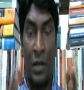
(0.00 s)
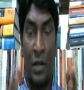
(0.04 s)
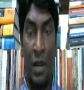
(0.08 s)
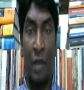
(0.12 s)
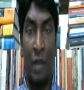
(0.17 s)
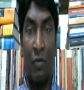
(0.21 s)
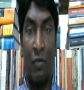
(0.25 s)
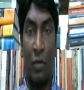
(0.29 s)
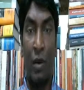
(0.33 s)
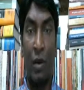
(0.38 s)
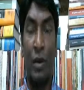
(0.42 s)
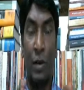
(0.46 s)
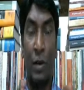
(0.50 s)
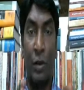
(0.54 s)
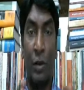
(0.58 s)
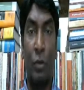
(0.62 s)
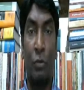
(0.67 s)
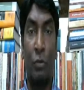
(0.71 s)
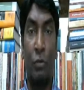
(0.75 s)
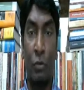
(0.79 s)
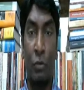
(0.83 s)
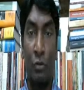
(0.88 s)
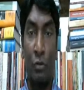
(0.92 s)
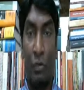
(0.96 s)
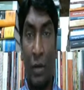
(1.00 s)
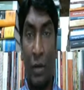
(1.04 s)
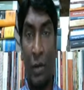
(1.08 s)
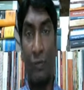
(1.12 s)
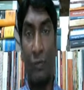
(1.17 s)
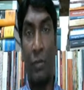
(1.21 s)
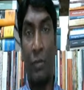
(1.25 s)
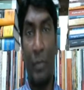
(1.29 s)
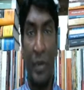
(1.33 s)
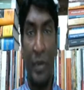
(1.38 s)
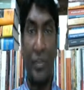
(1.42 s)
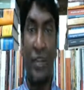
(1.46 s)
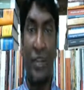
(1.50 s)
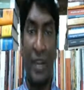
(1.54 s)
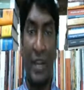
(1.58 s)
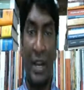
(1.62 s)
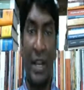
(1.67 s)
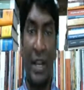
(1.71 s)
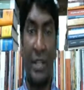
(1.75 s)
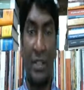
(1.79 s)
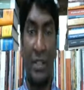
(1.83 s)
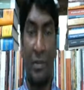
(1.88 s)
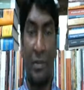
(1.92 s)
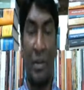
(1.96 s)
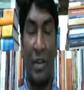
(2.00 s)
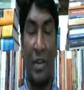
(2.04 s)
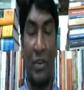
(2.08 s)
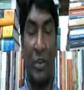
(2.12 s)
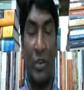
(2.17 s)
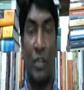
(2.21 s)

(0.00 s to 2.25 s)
world due to information asymmetry.